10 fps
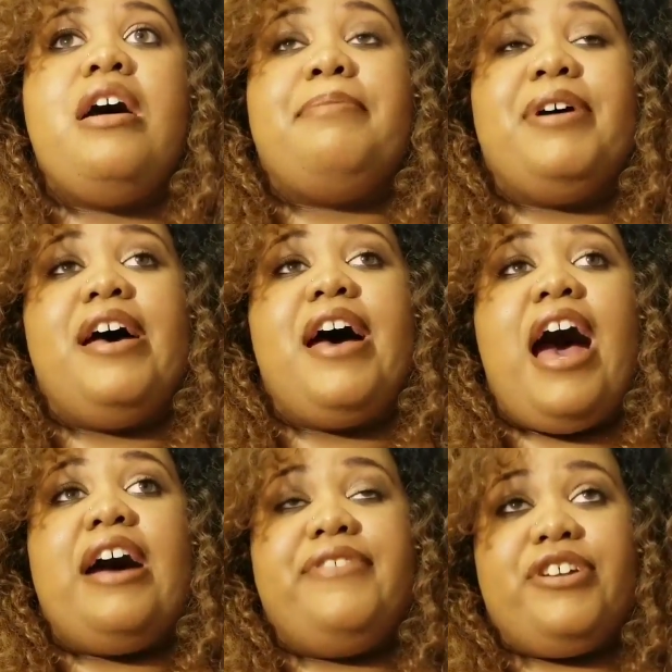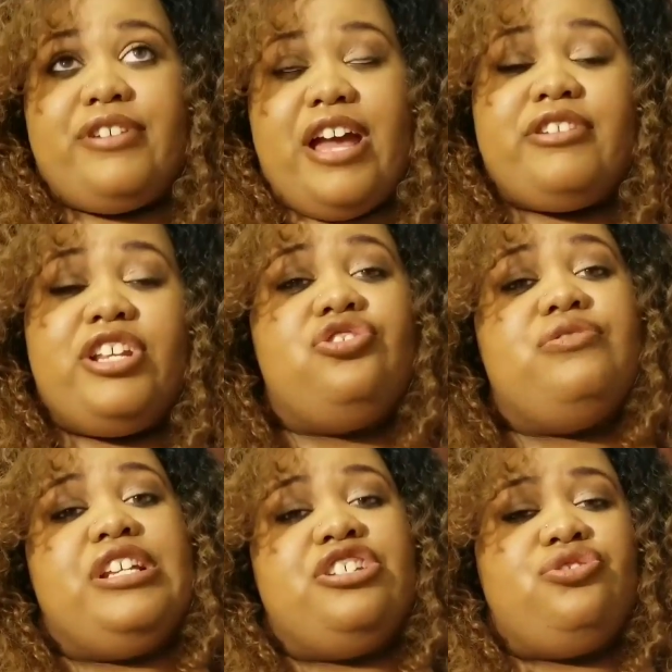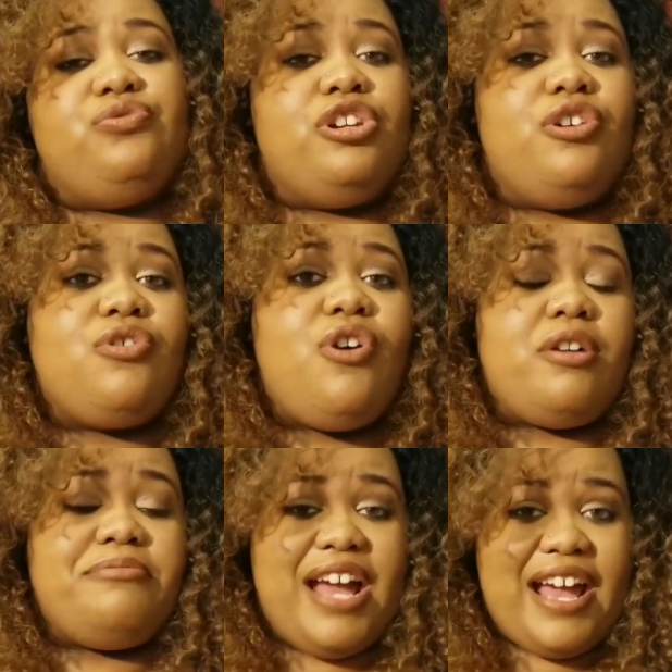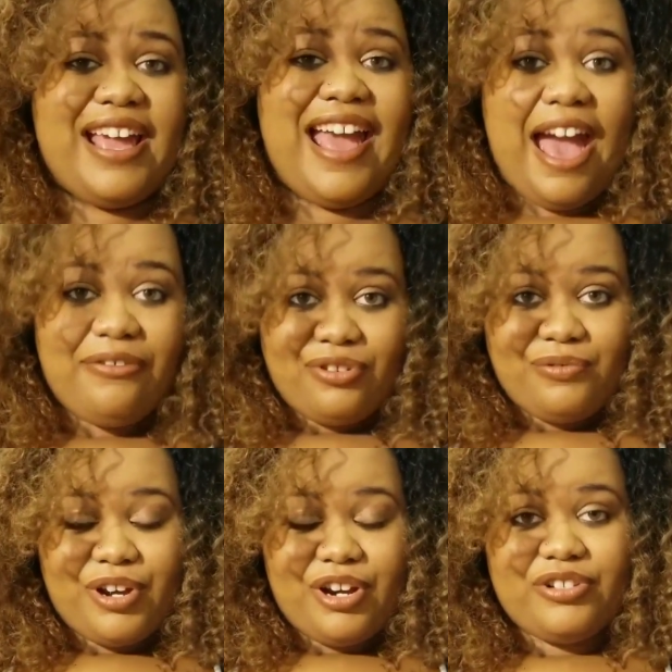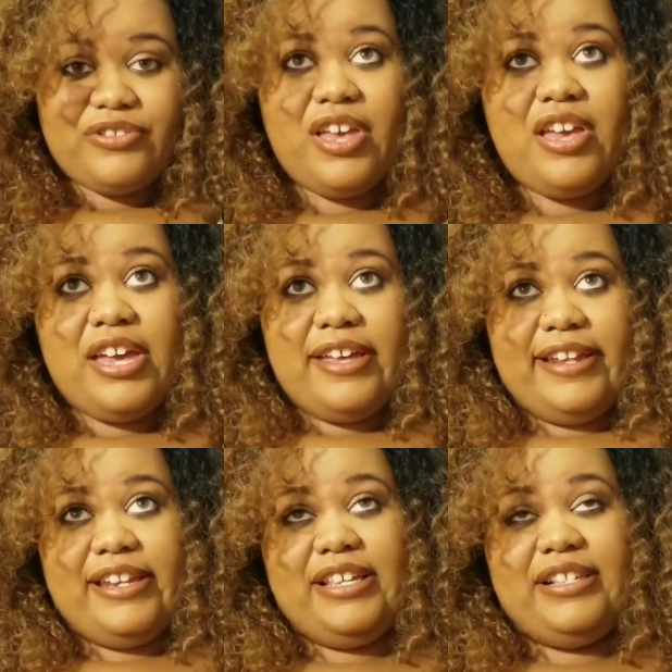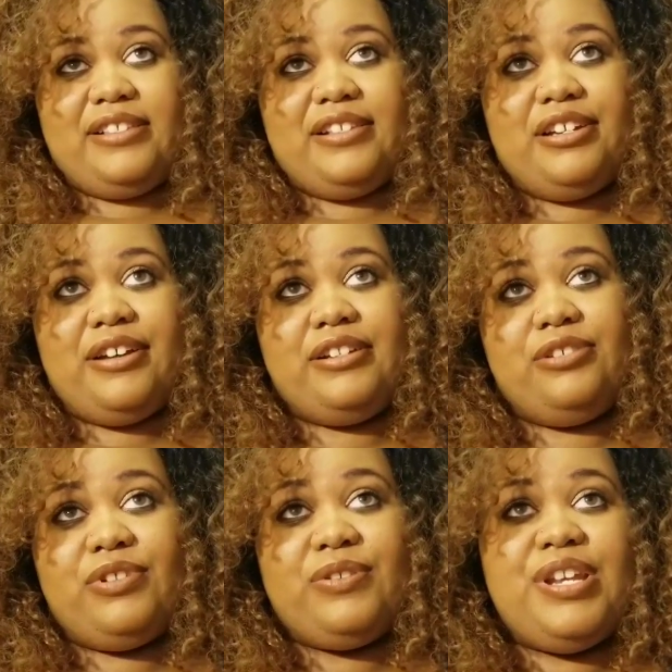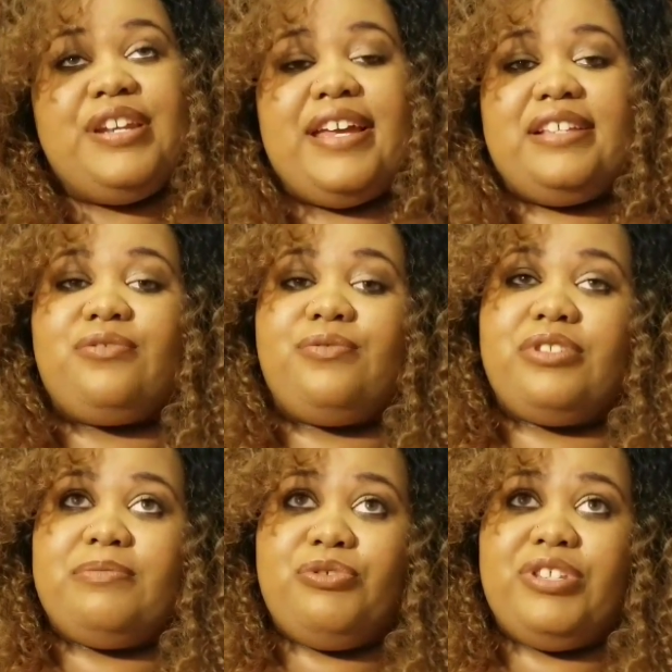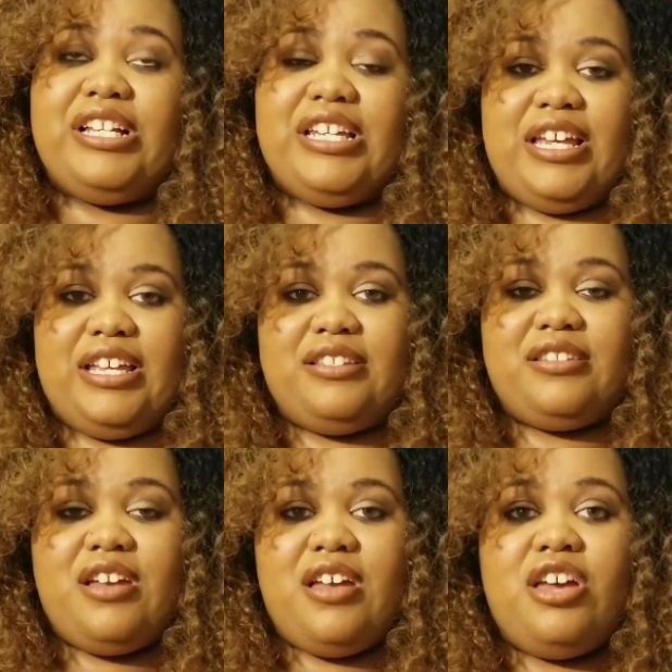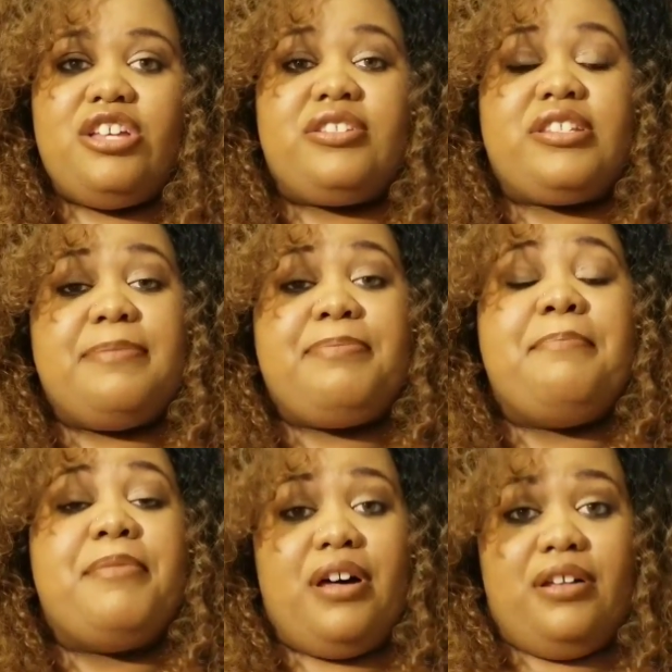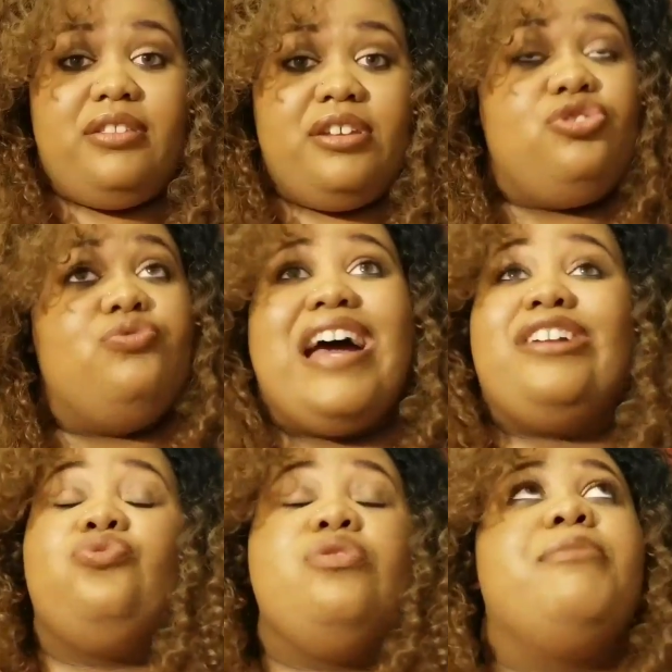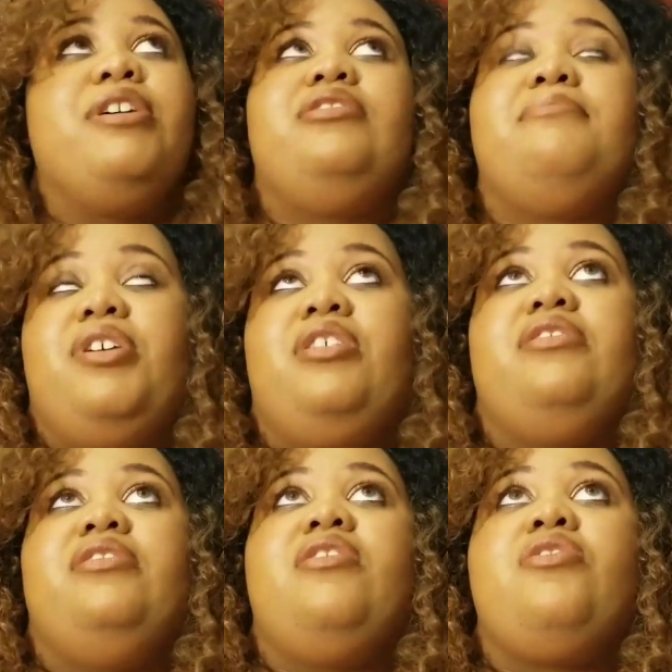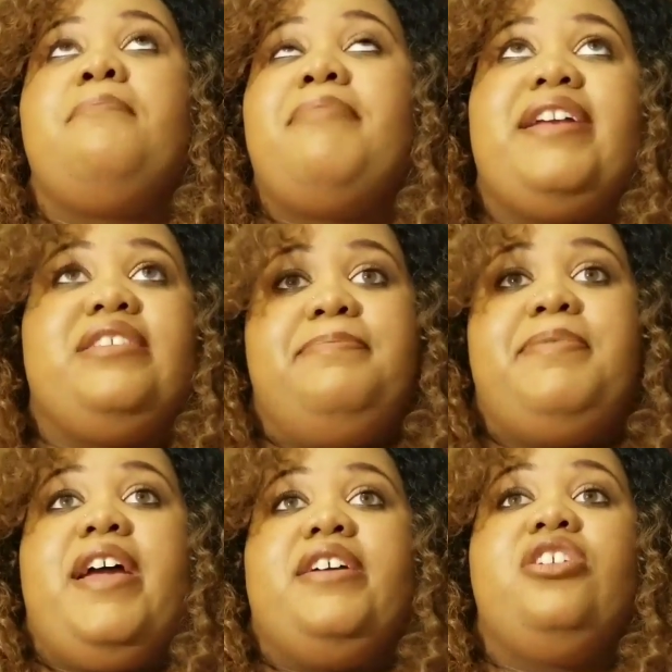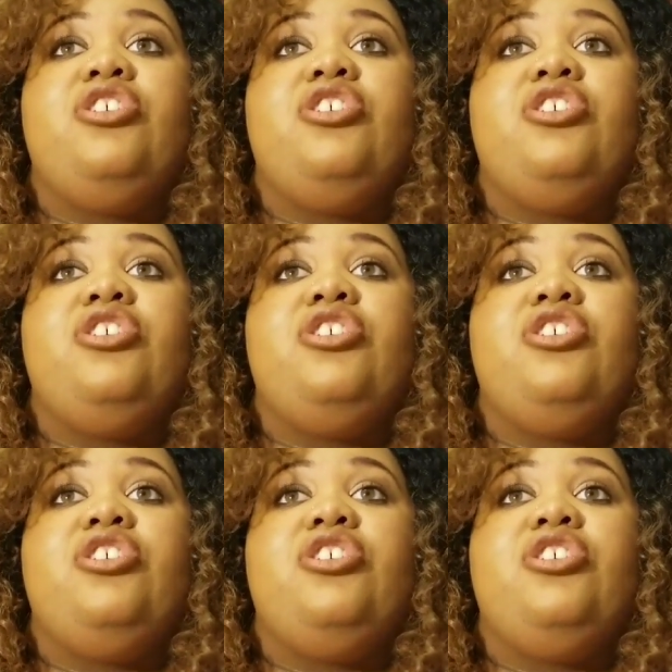But I figured out that you need to do a low-carb diet afterwards. At least you do 10 days green smoothie cleanse. Skip a month. Do not do a month, back to back.